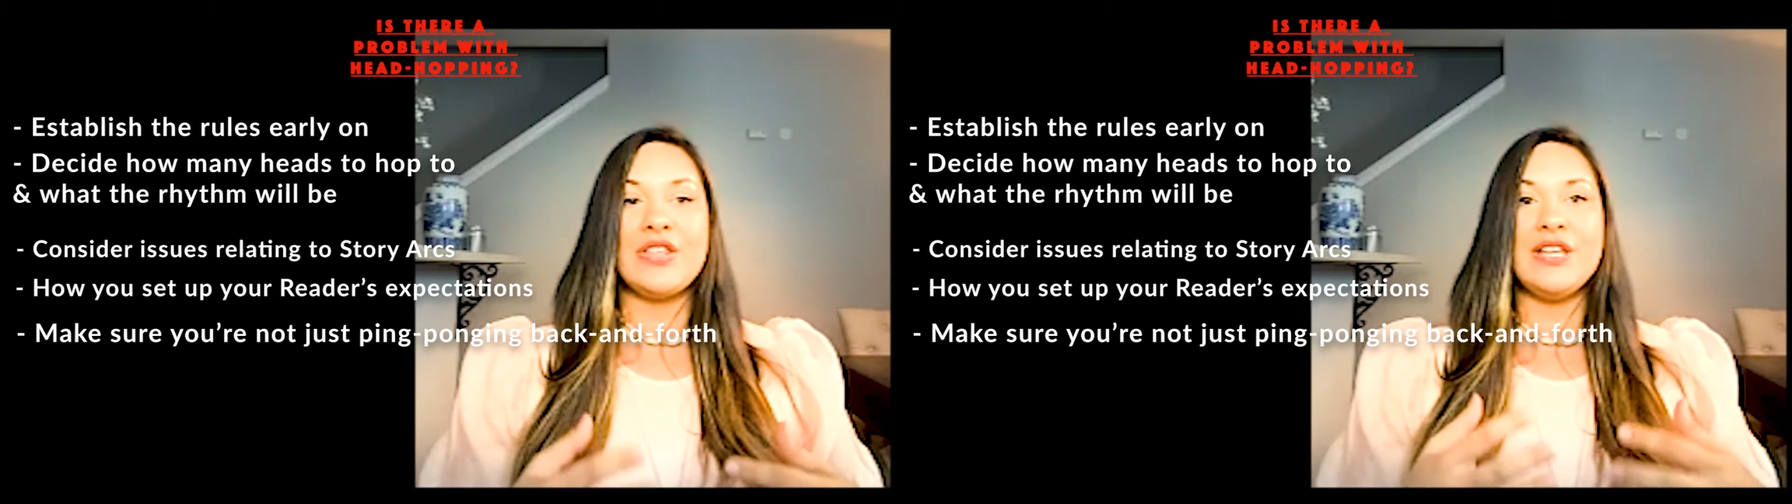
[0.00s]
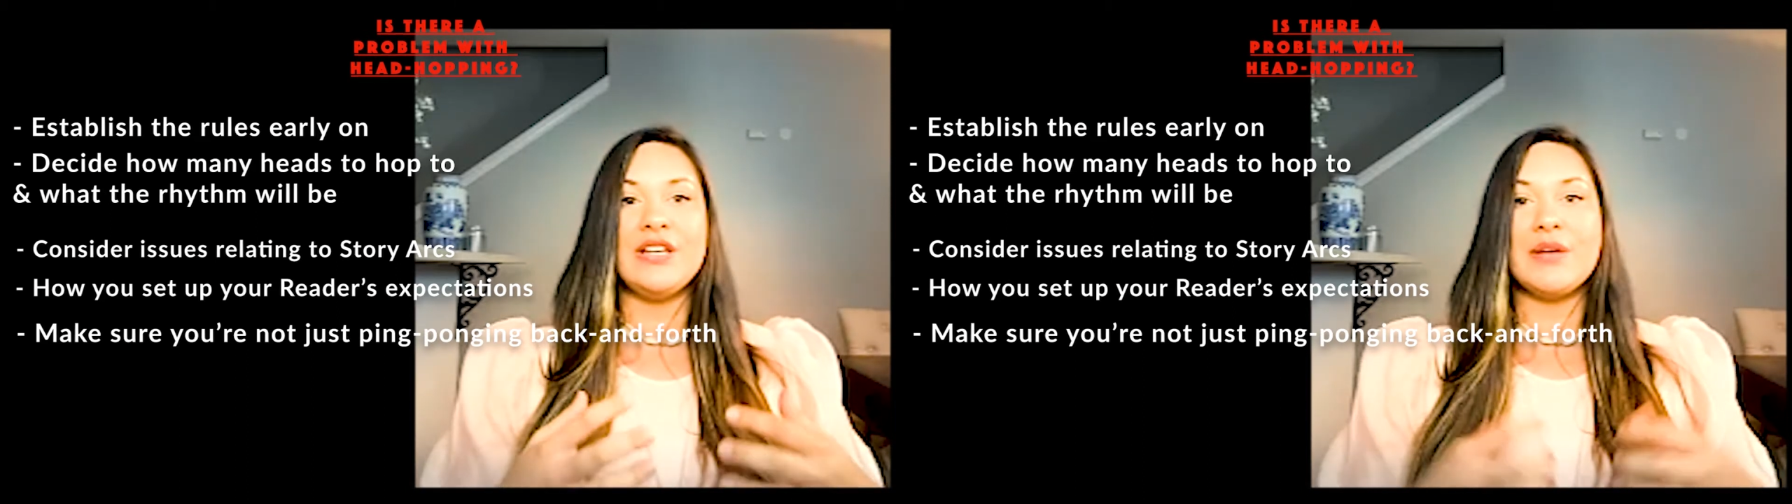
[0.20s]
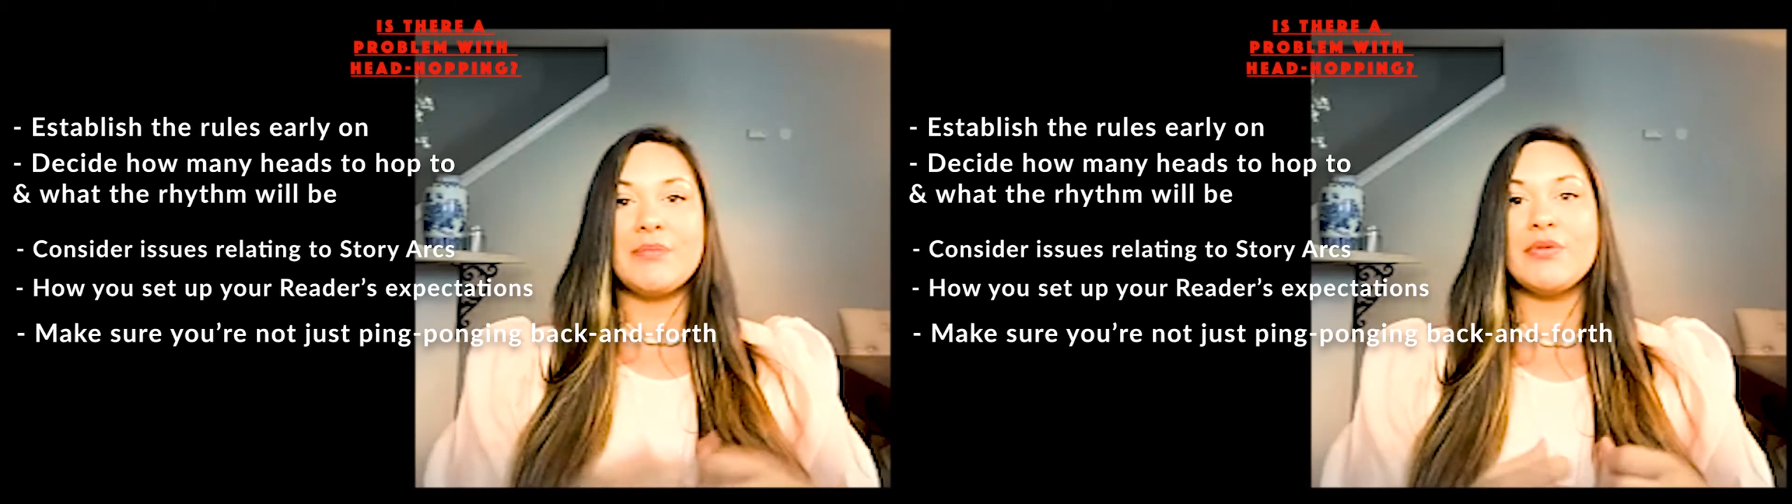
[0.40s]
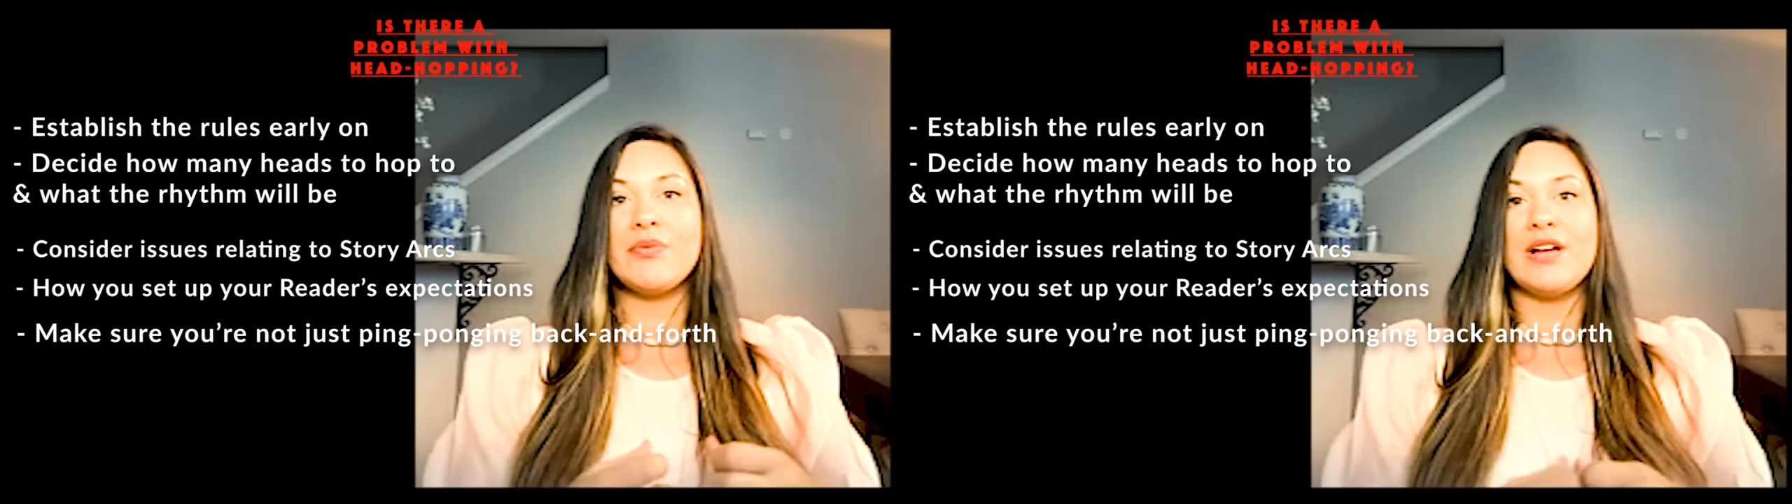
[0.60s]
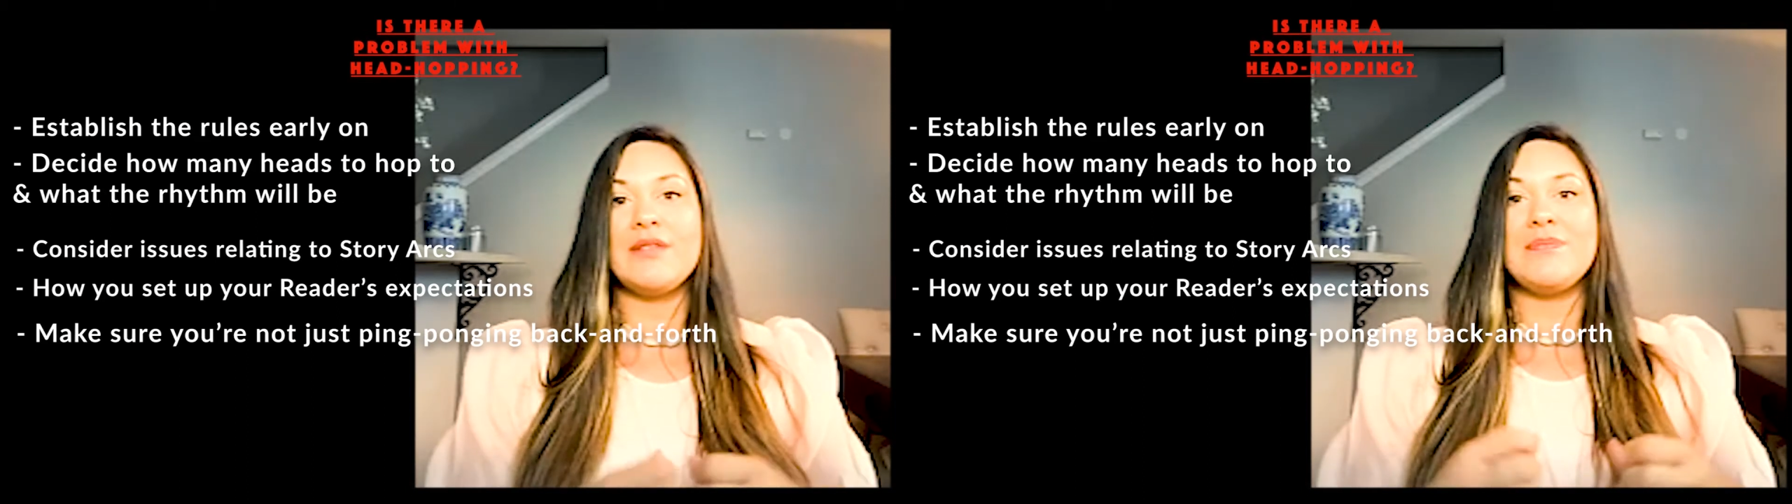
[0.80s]
the number
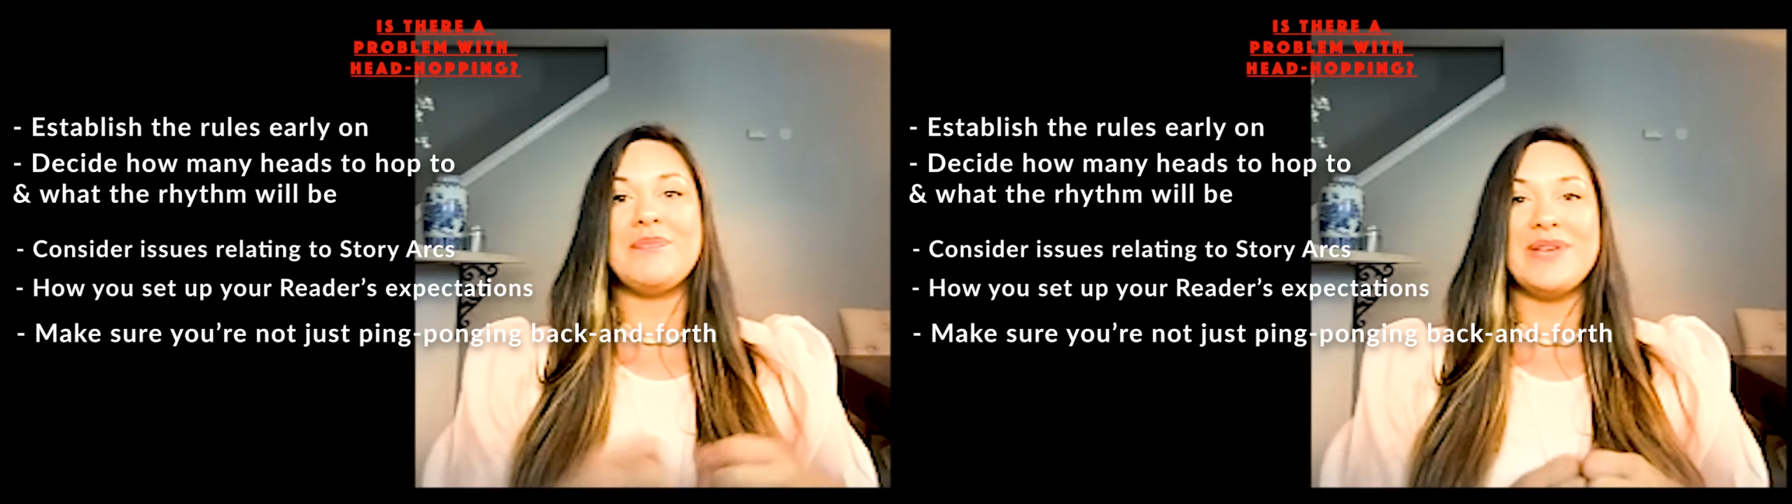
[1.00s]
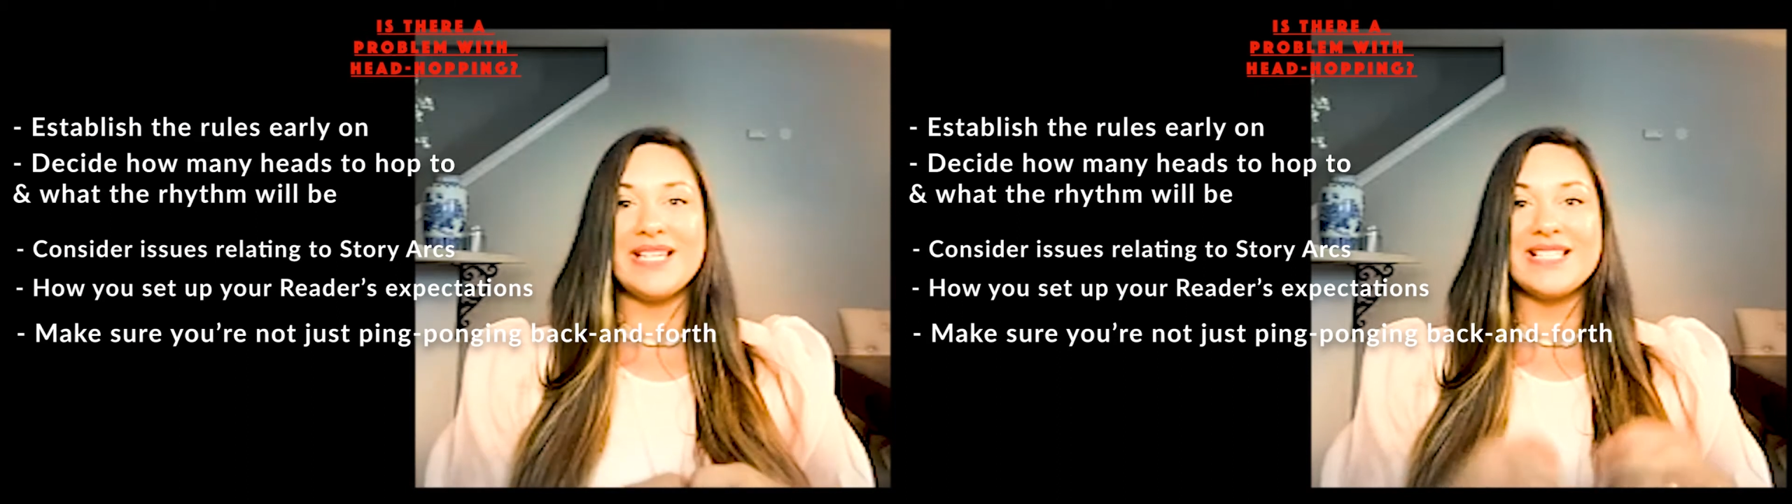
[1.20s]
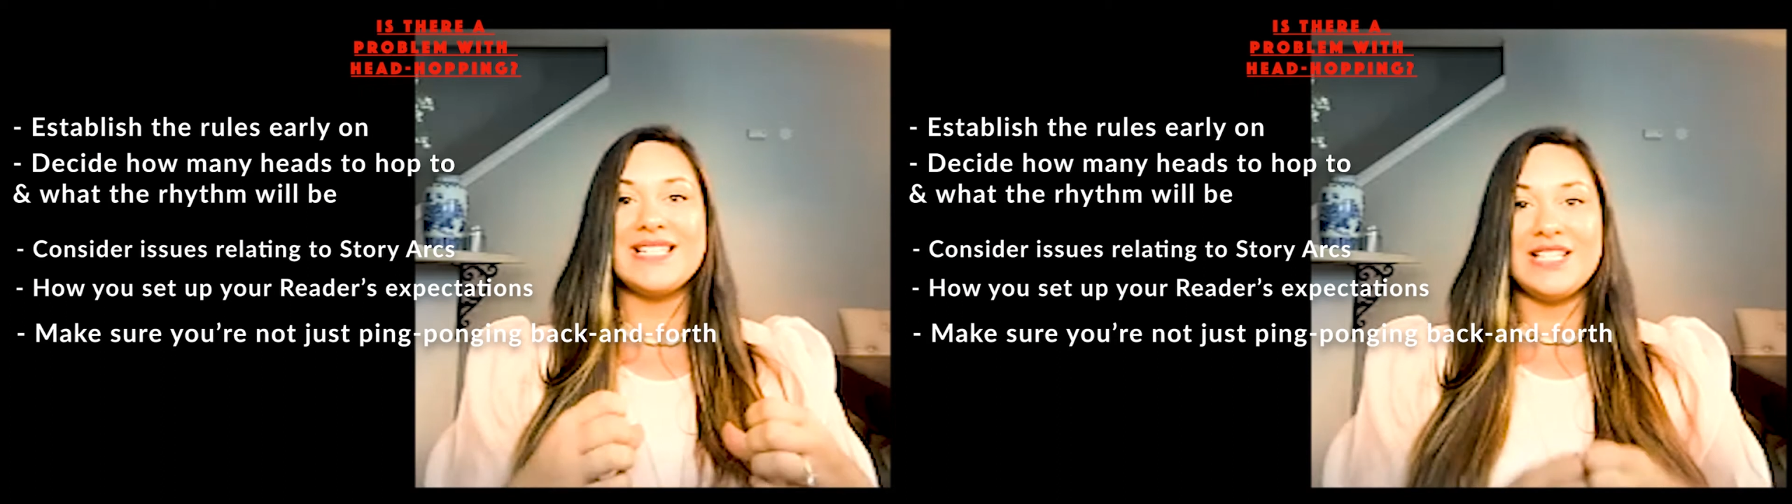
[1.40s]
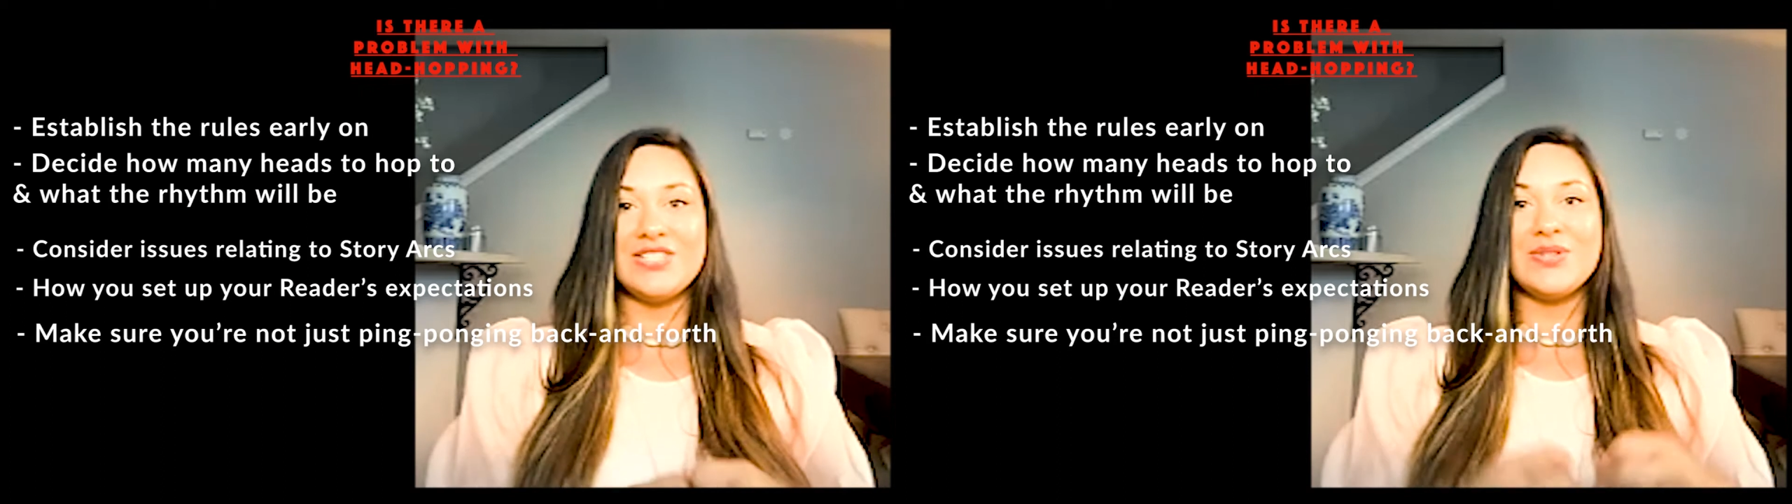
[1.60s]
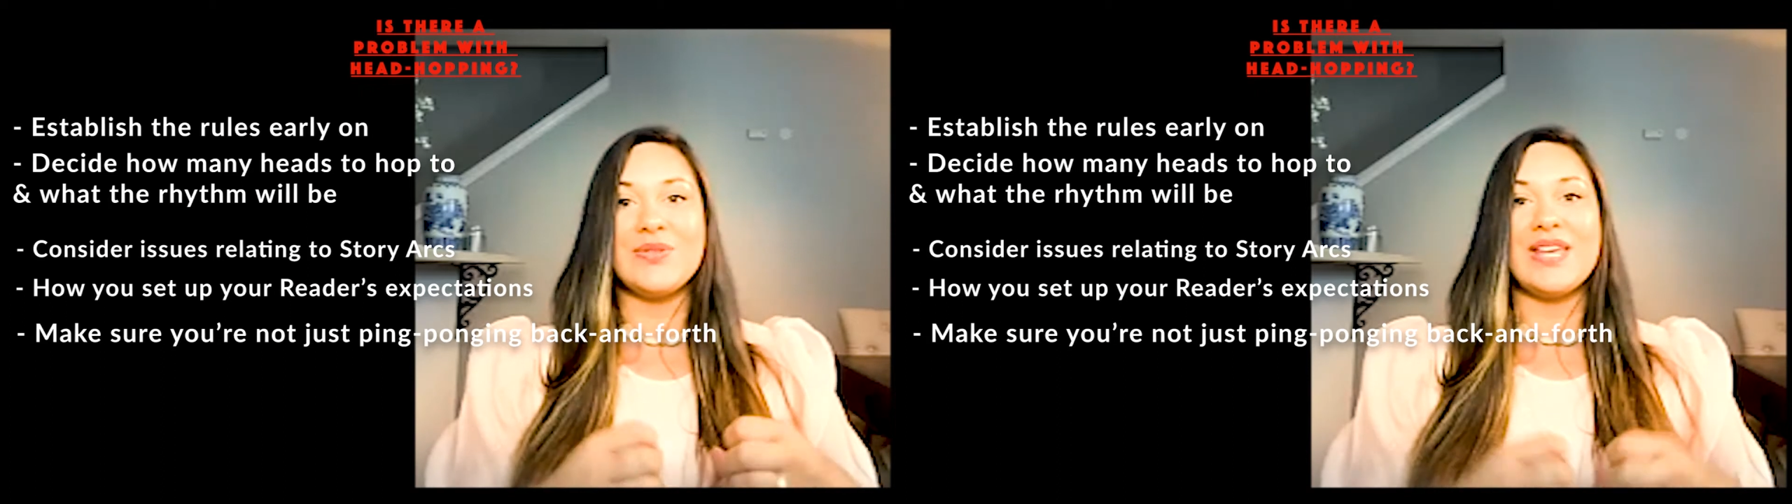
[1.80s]
one biggest issue